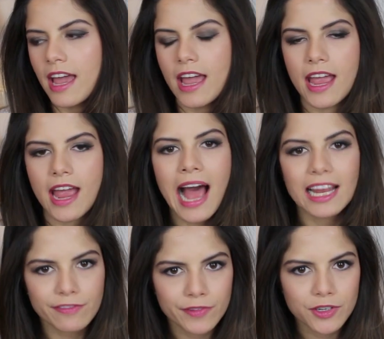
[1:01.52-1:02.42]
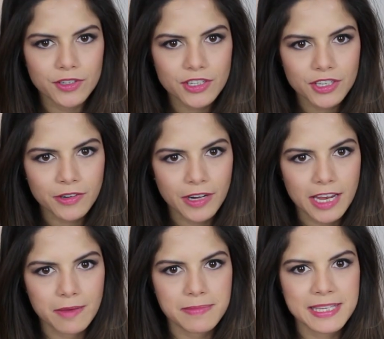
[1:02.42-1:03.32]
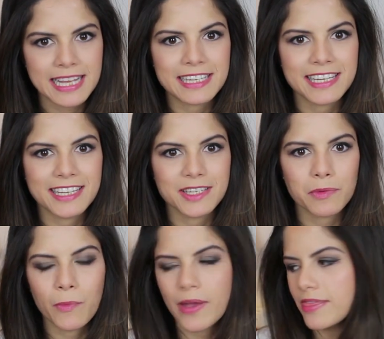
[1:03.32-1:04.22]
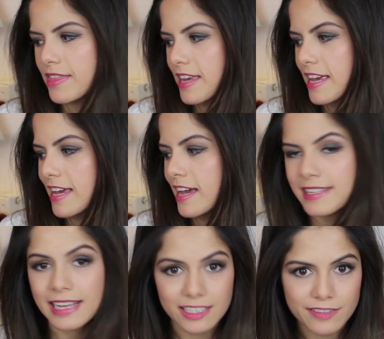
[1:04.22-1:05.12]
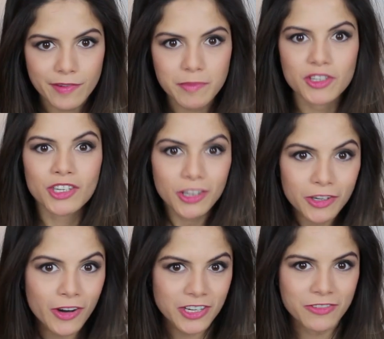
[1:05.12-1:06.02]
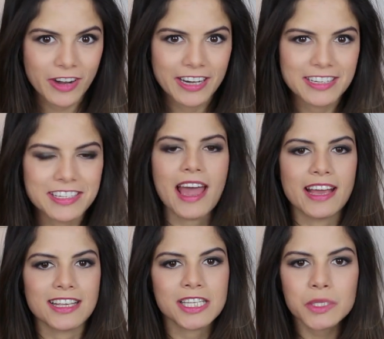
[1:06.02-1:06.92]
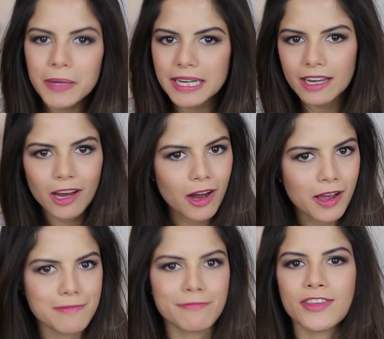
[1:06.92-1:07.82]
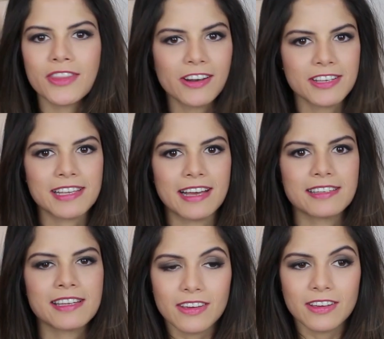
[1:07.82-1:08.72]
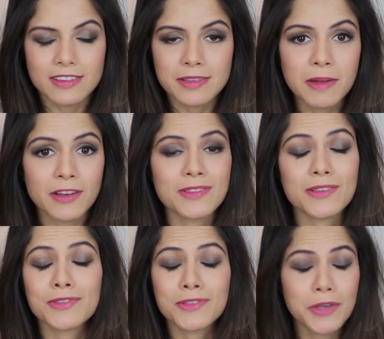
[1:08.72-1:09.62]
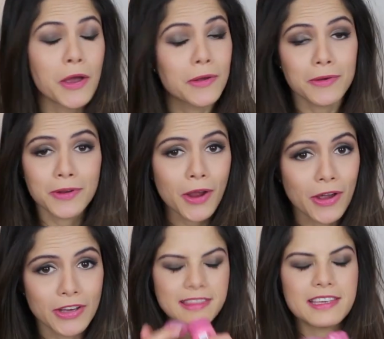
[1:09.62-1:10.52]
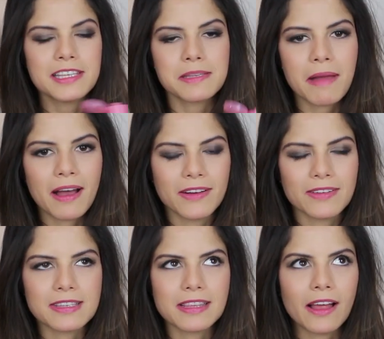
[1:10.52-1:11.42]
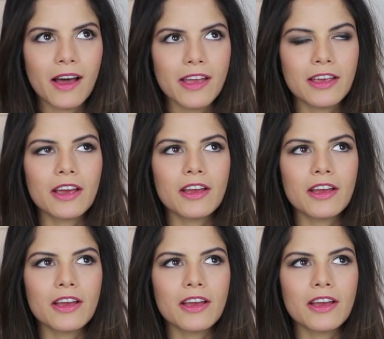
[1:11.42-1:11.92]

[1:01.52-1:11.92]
a hand food cream scented with the scent from the Sugar Crush range, a sweet lime vanilla scent. It smells so good. This smells like